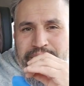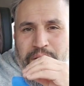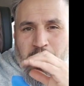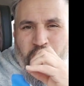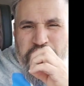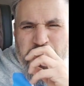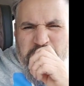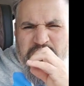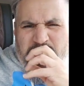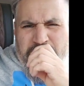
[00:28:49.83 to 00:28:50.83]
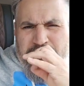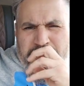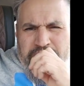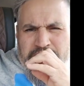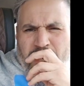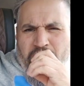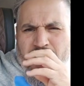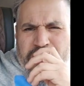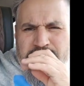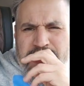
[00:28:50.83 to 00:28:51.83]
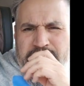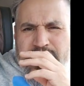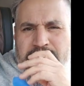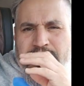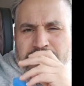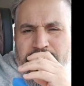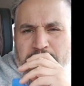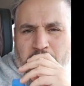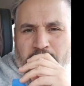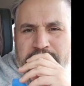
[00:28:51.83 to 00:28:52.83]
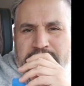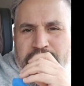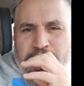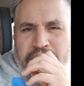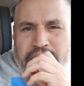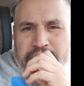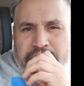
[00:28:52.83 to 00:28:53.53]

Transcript: The more you do here, the harder it is, the more this is created.